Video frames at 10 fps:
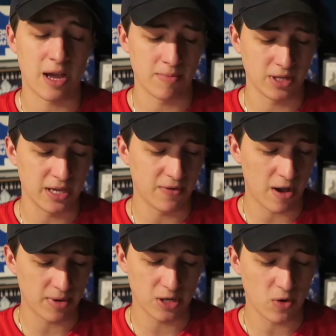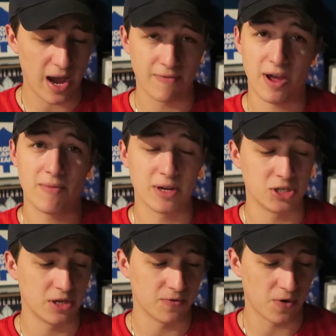I believe, how many do I have? I have my
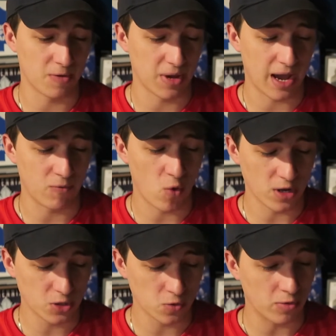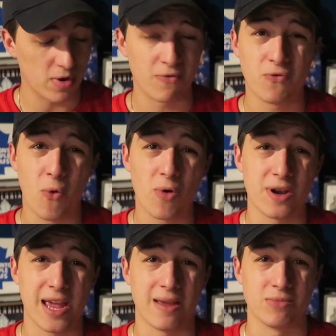sheet in front of me. I have 1, 2, 3,
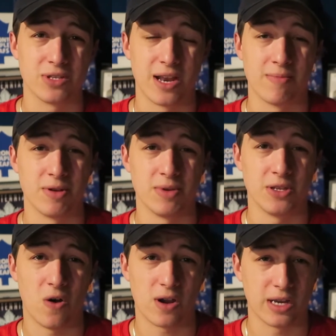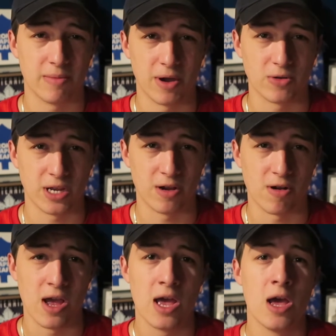4 names that I'm going to be talking about
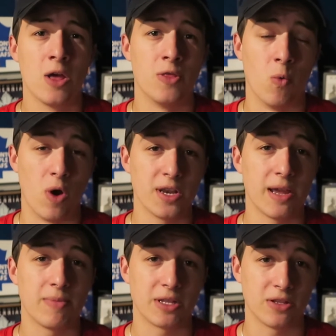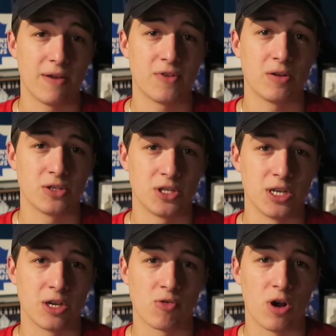here. The one name that's left out is
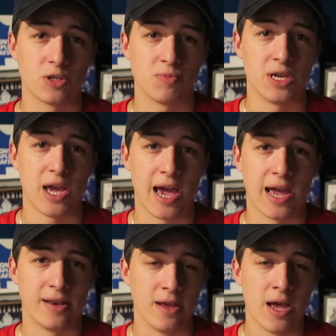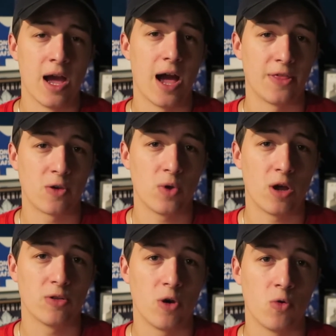Sidney Crosby, and I think we
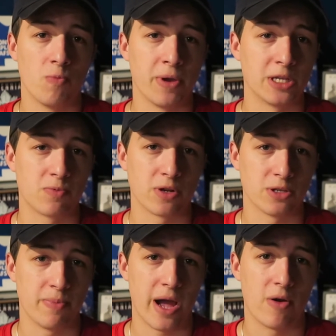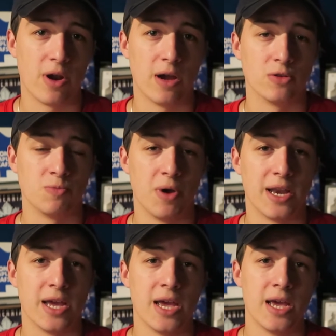all know Pittsburgh's a powerhouse,
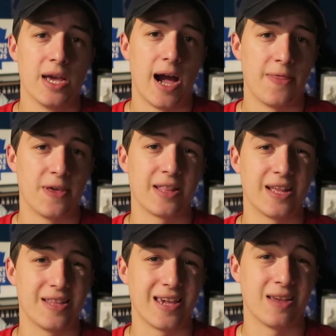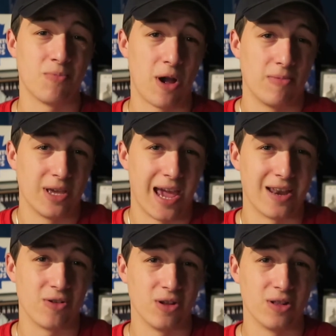but I think that they could probably
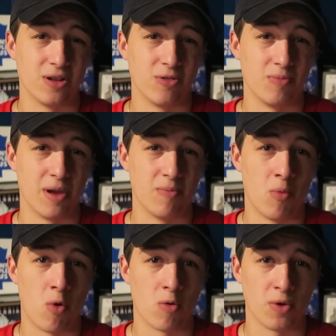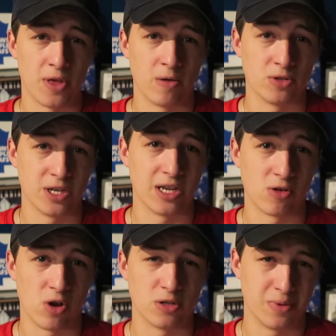handle a little bit more without
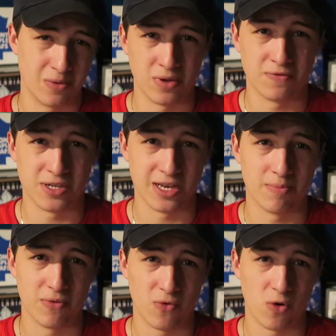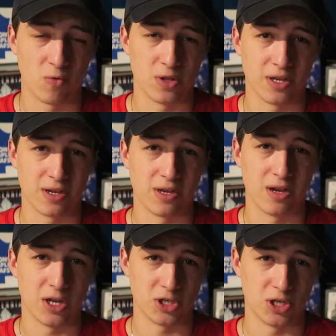Sidney Crosby. We've seen it before with the
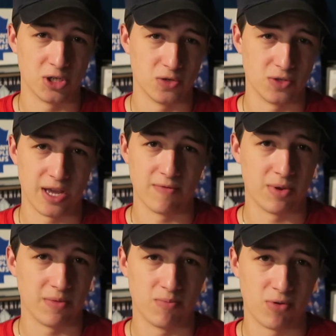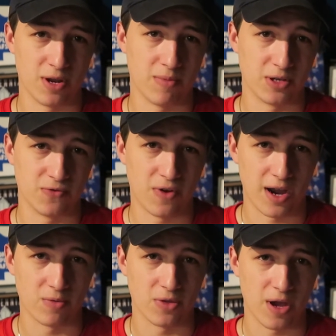concussion issues. They've been pretty much
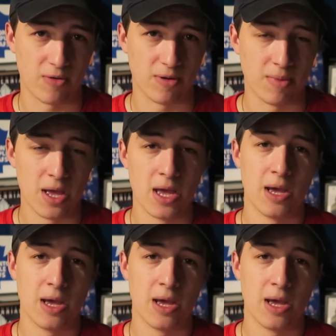fine without him.